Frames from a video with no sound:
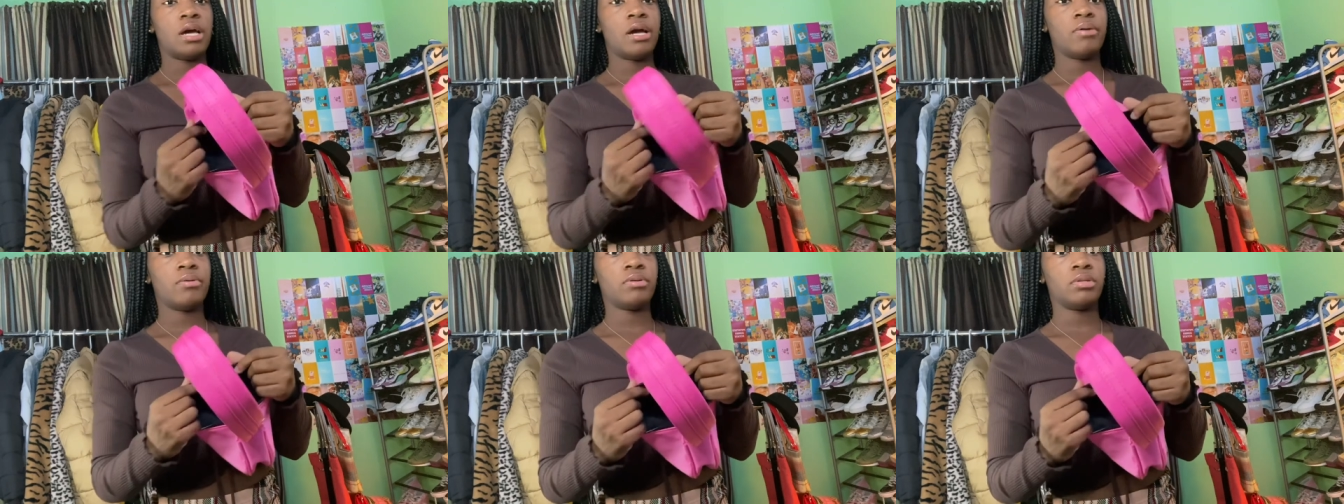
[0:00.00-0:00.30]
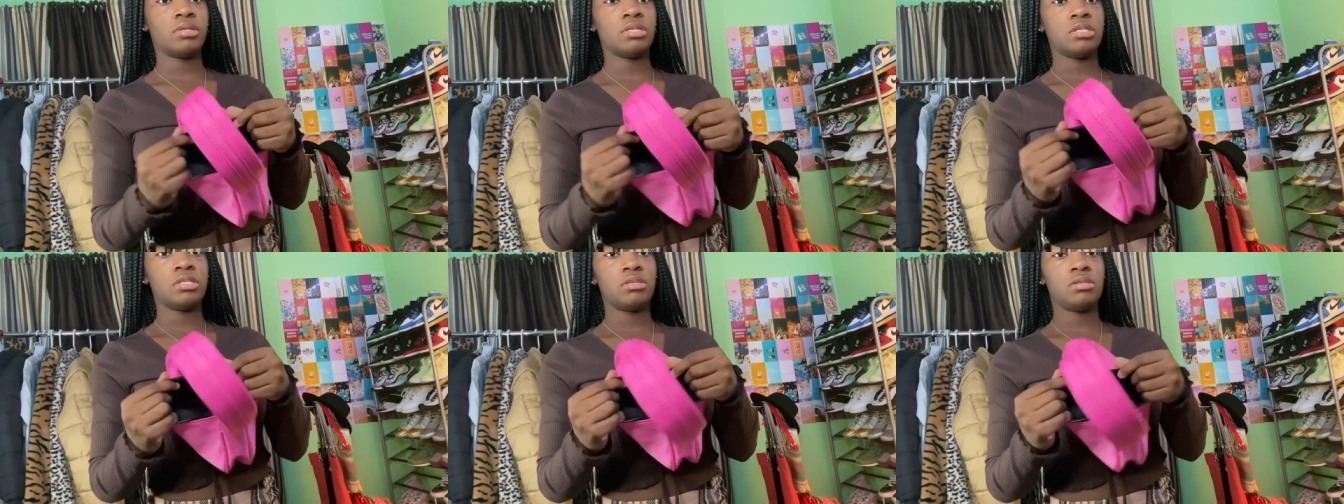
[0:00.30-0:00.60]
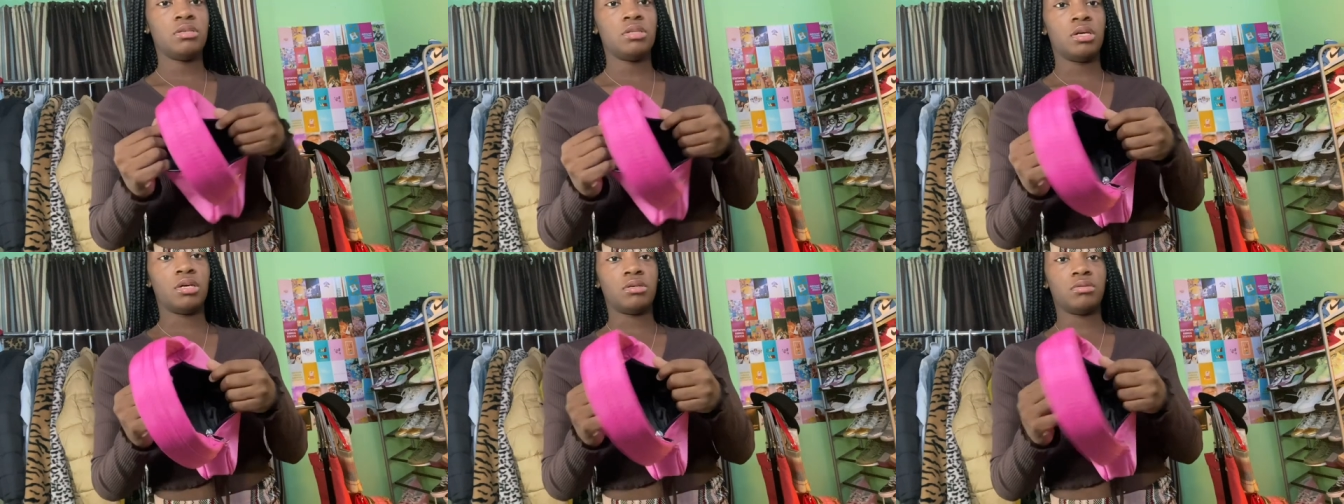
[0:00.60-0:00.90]
really, you
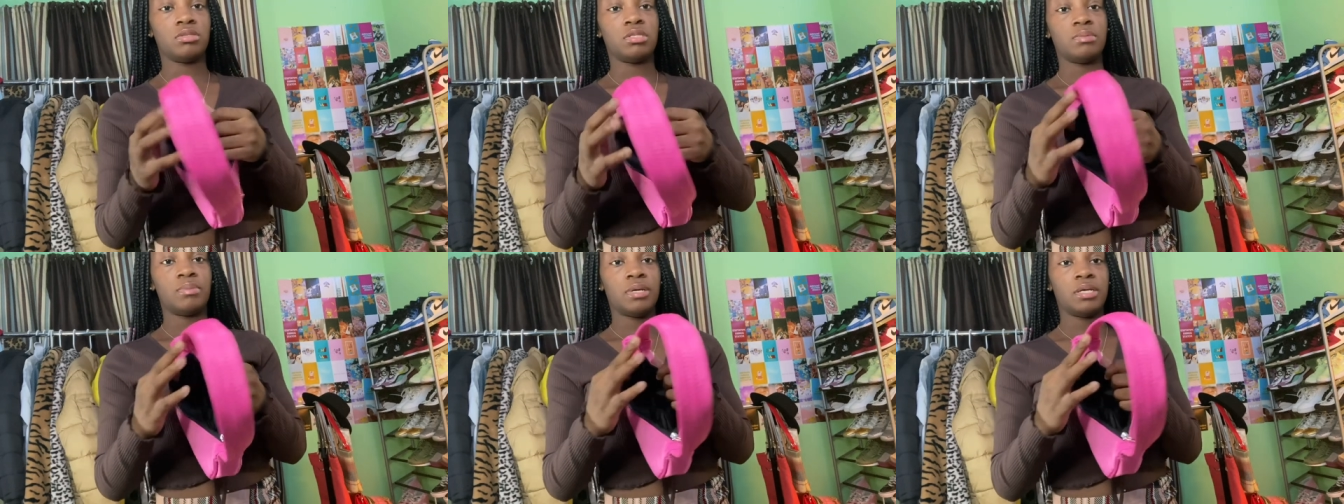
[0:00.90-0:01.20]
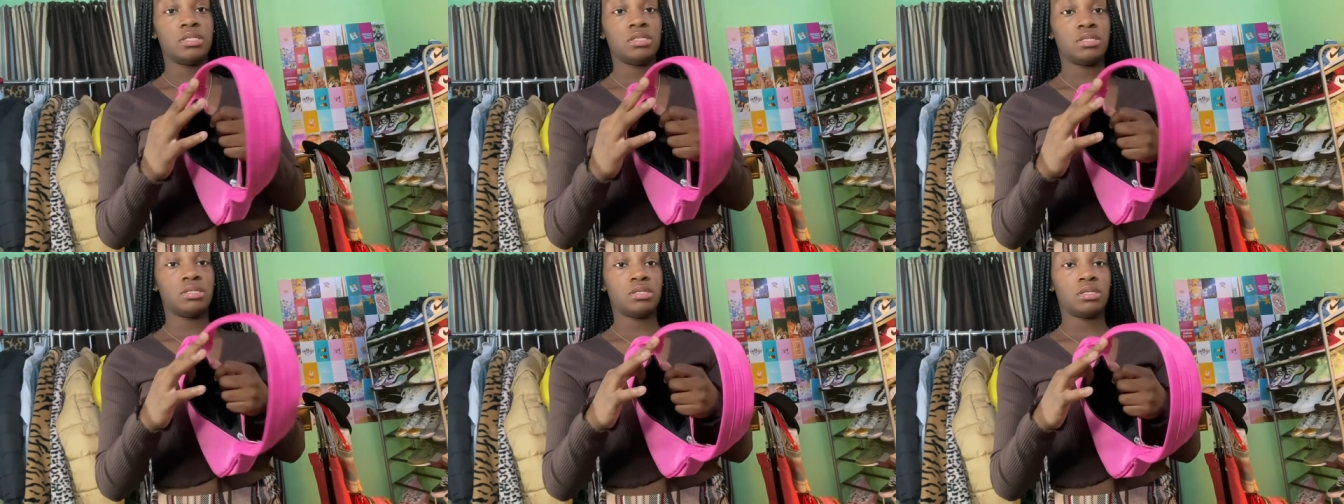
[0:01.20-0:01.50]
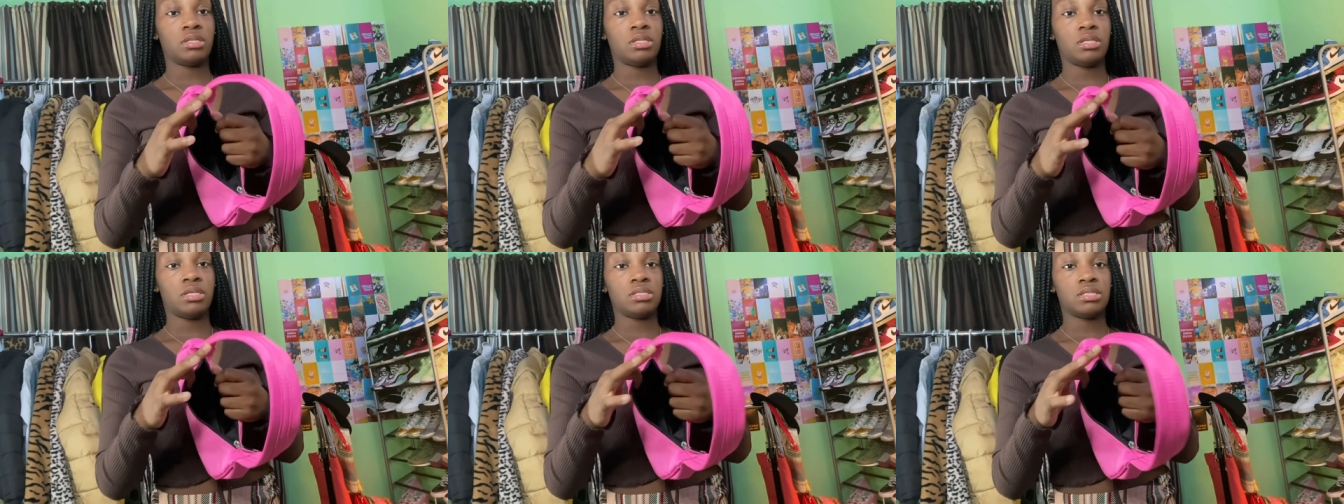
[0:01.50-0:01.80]
know, spacious on
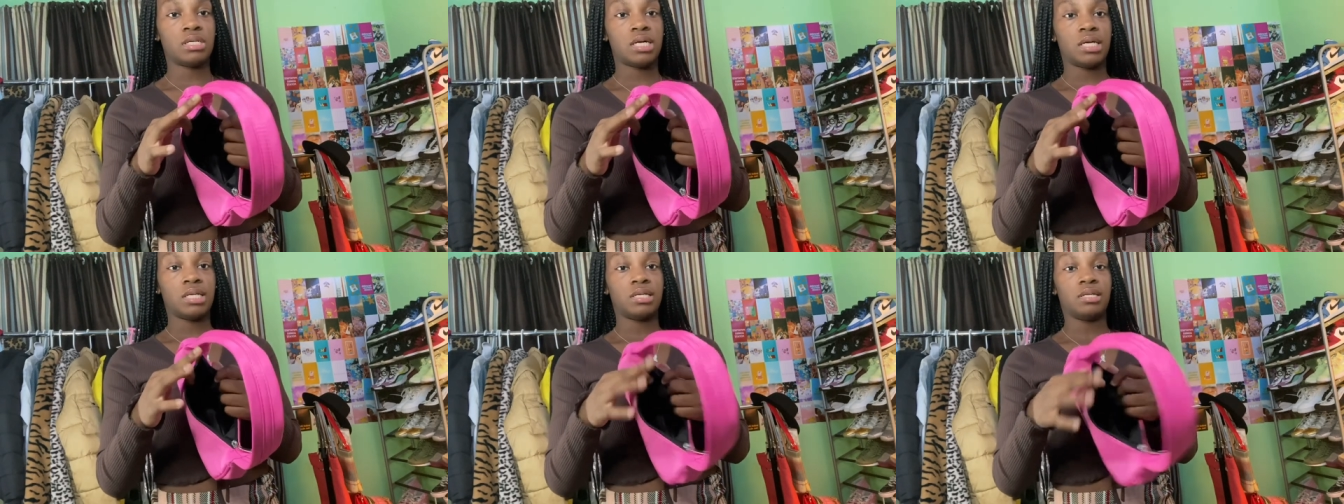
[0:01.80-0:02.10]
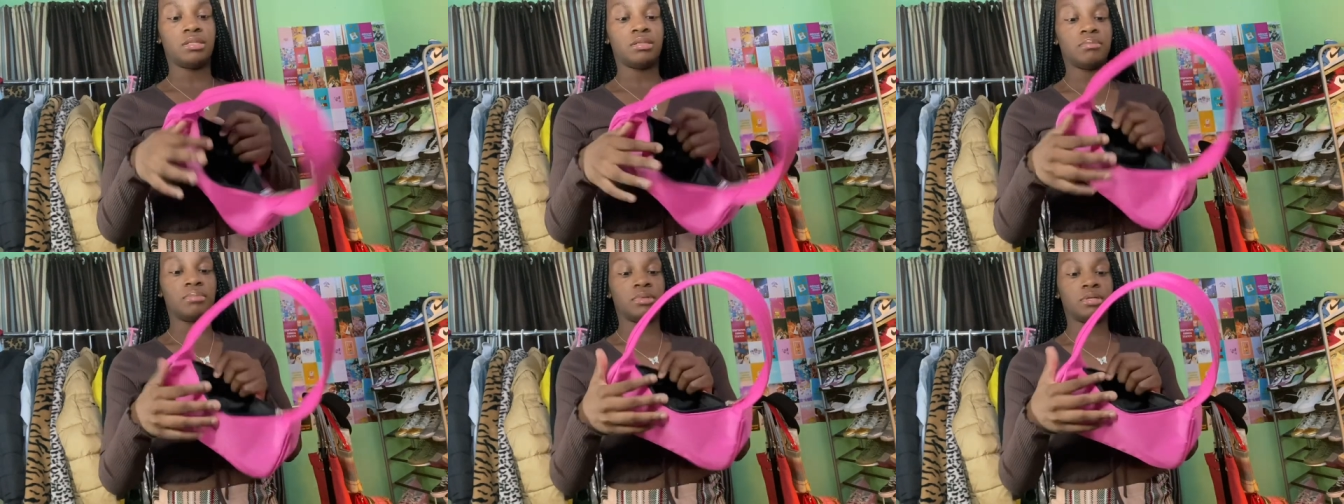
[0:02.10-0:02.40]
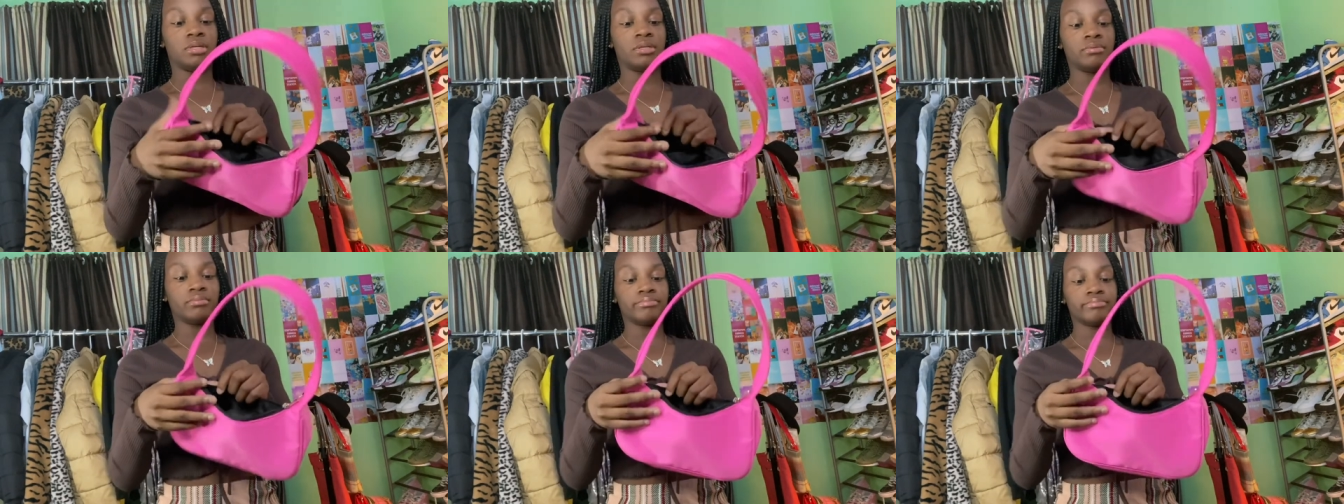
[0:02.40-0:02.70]
the inside either,
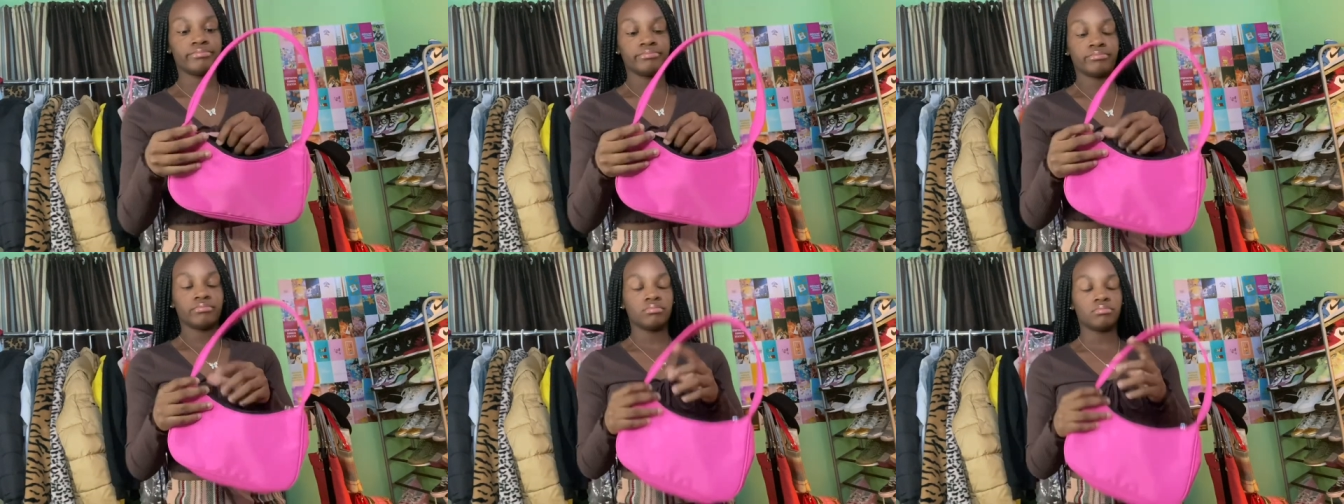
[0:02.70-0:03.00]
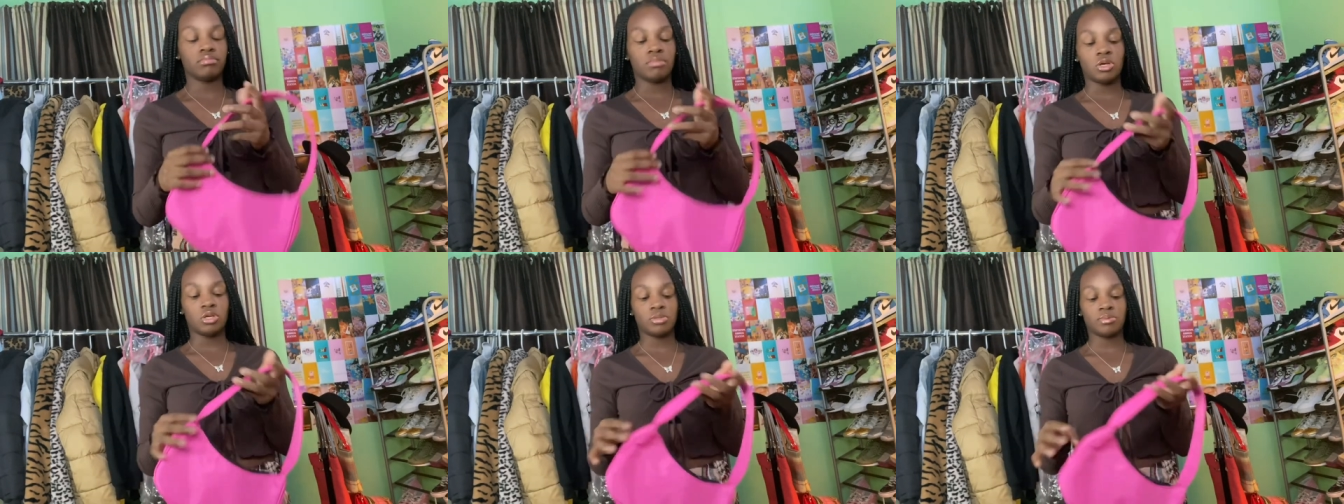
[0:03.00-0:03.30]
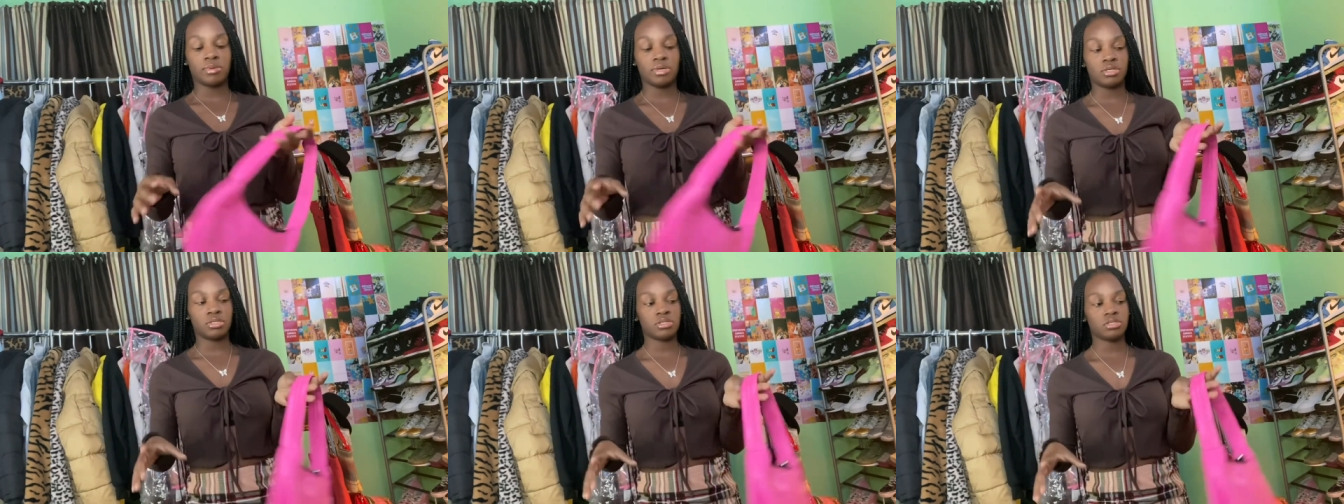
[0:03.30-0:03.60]
but most
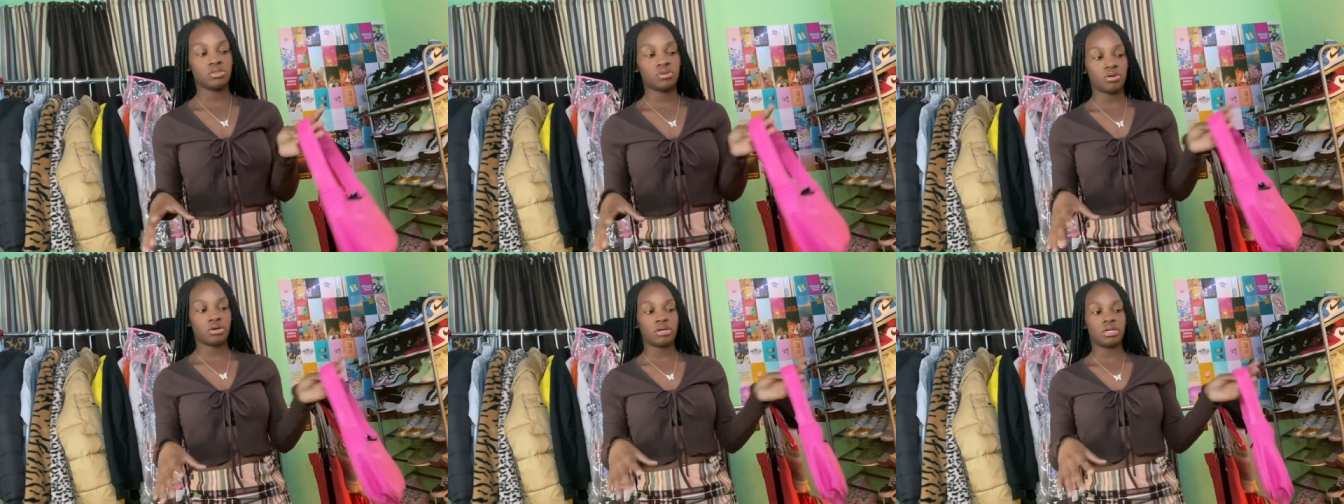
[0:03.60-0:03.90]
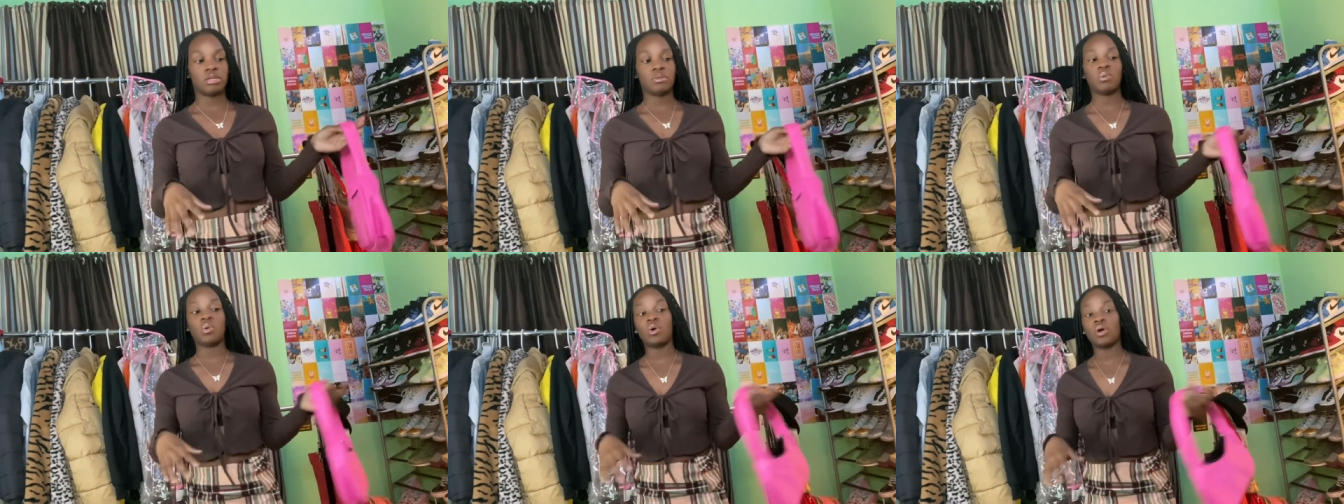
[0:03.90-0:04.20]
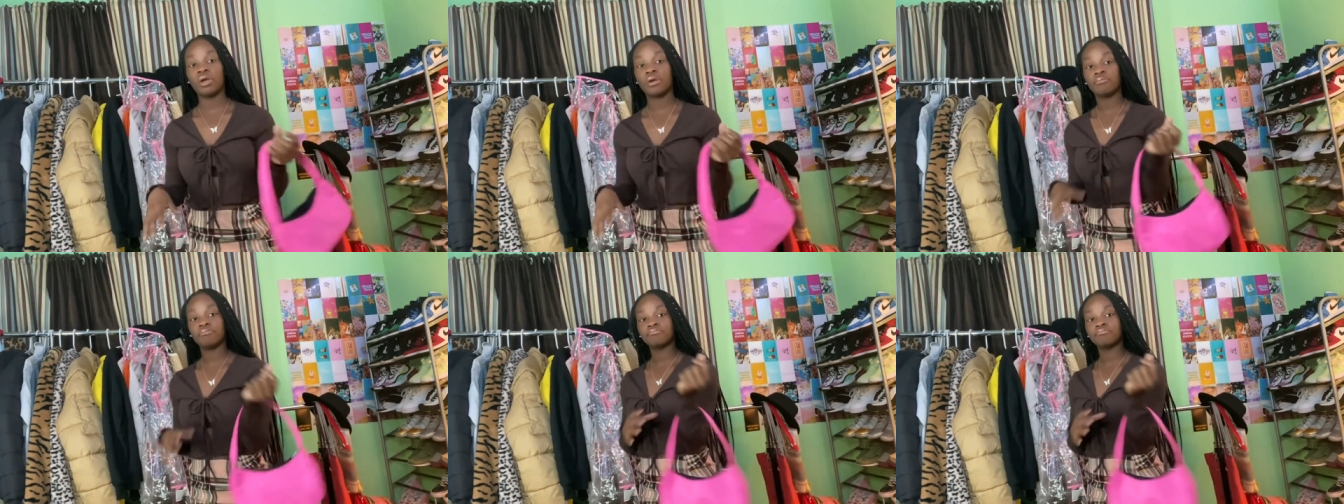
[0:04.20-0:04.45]
purses aren't anymore.